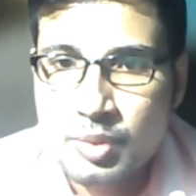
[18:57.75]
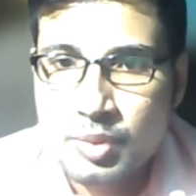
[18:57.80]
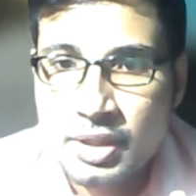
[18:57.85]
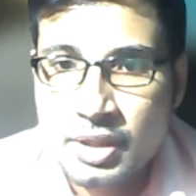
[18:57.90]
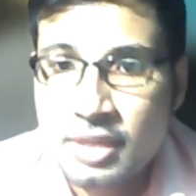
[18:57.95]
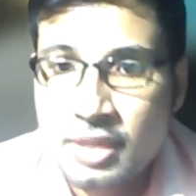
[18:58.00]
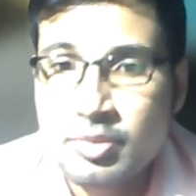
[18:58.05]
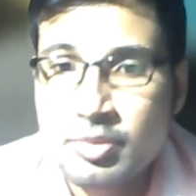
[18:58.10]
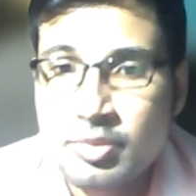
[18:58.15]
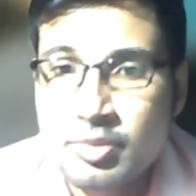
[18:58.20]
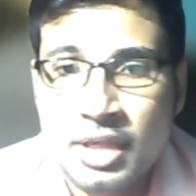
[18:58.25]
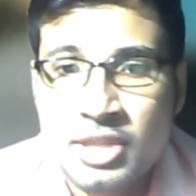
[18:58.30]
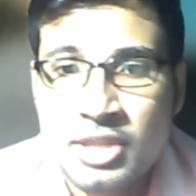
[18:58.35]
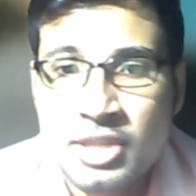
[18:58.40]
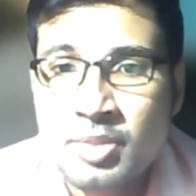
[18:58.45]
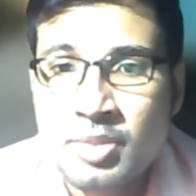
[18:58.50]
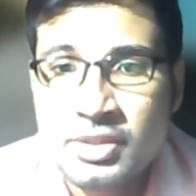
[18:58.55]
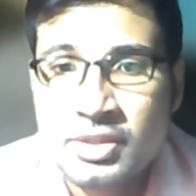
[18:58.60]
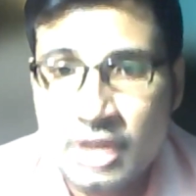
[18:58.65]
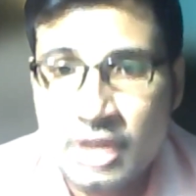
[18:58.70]
the
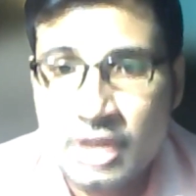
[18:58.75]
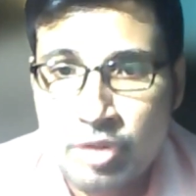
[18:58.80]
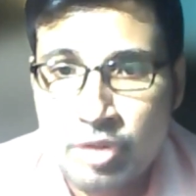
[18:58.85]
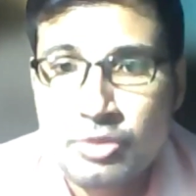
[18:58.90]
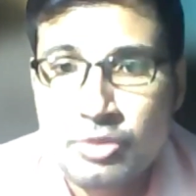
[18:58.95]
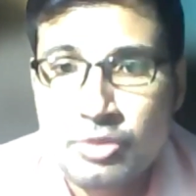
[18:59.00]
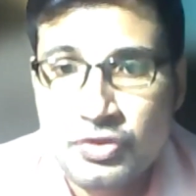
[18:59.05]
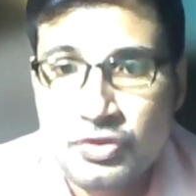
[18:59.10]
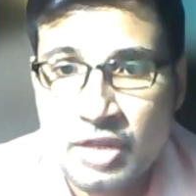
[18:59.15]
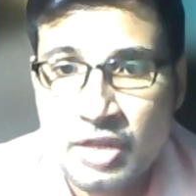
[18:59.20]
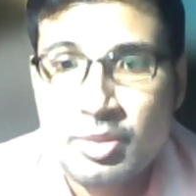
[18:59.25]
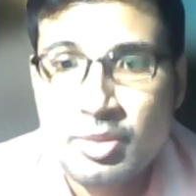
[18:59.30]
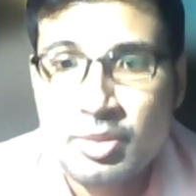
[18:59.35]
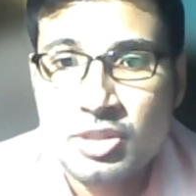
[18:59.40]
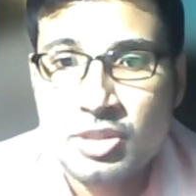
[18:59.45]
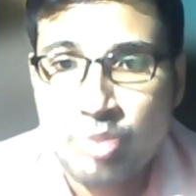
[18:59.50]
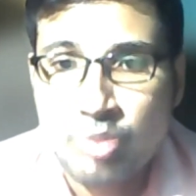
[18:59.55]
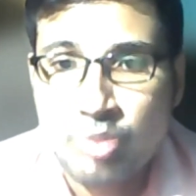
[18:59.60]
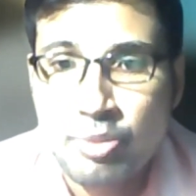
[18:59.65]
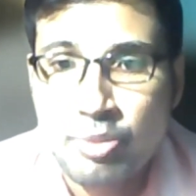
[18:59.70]
Rajapaksa government was very
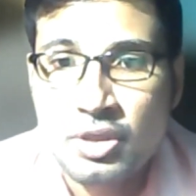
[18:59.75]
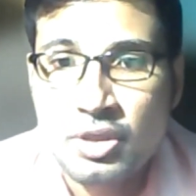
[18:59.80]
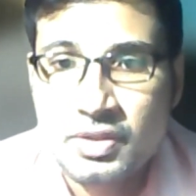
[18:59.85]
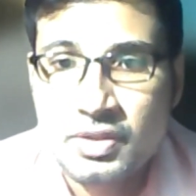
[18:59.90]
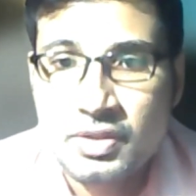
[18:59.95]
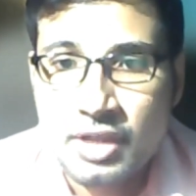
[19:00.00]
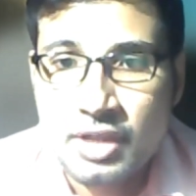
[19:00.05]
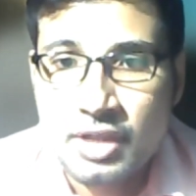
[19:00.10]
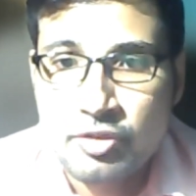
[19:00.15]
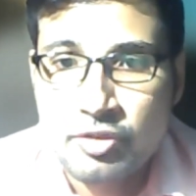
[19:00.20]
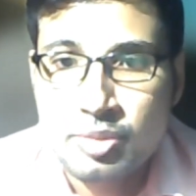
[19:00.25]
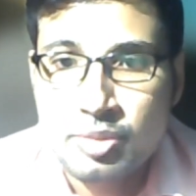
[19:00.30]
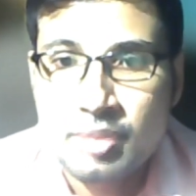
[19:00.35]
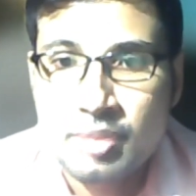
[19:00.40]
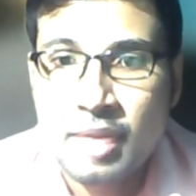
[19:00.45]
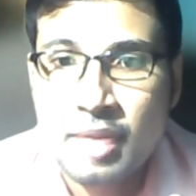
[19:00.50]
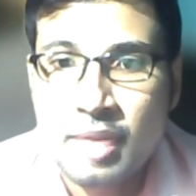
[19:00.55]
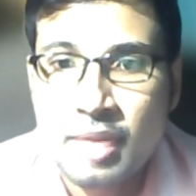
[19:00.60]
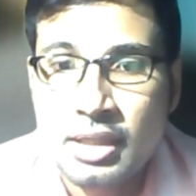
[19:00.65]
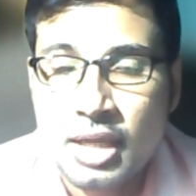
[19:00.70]
much a populist
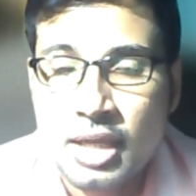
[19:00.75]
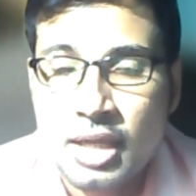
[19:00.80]
government, but